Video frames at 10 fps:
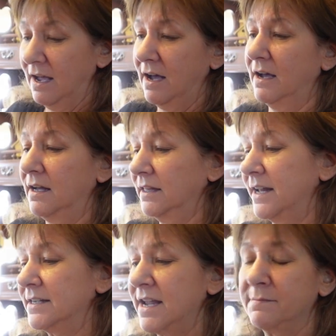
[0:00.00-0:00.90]
A lot
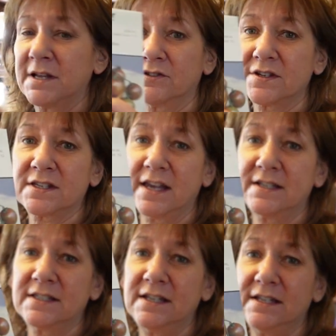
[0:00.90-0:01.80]
of times I'll just
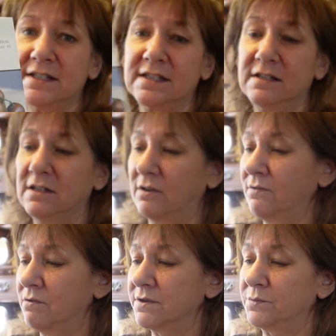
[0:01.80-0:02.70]
slice these, you know, of
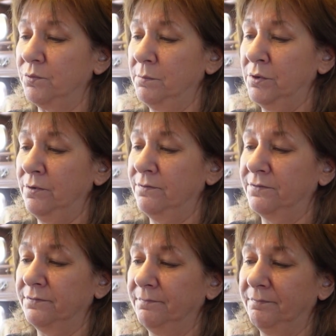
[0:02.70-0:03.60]
course remove
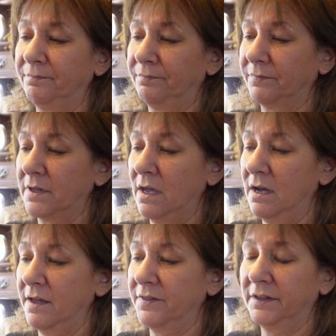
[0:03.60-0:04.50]
the